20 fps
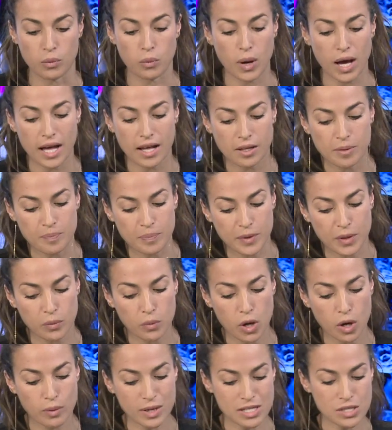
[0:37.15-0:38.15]
Well,
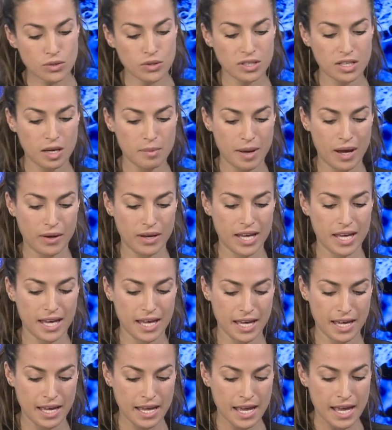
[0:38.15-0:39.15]
what we're talking about
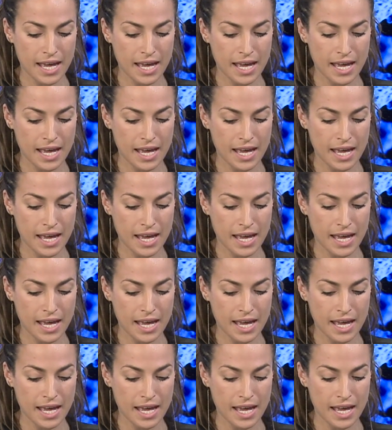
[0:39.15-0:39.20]
here